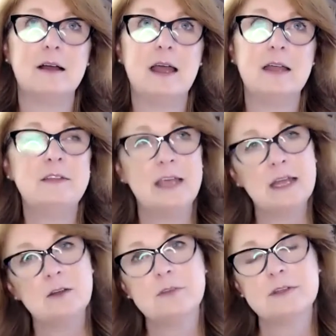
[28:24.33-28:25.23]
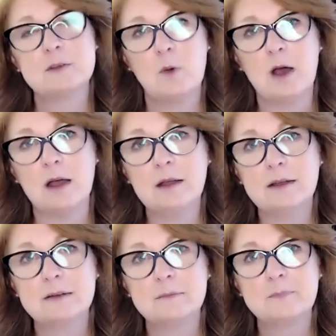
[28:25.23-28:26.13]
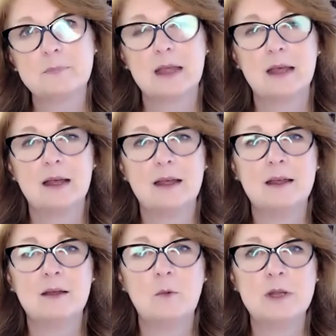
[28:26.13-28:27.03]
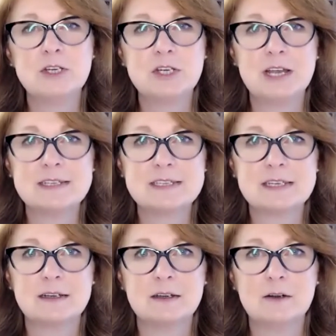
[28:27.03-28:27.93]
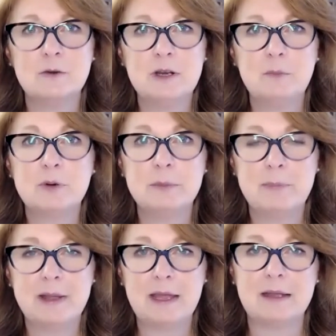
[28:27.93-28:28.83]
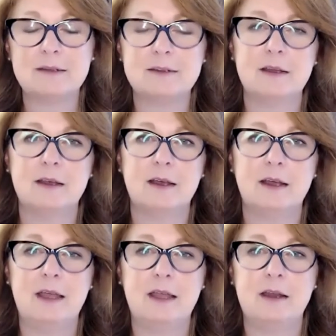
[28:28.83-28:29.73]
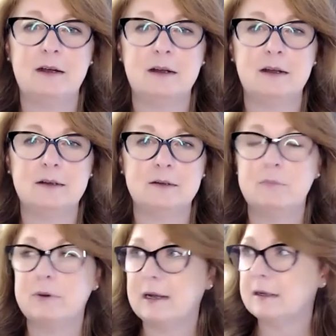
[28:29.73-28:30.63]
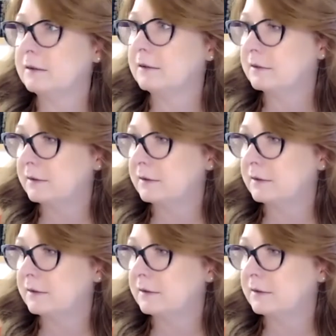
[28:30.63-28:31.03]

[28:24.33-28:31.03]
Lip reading: at the end of this work, when she has already prepared her brand,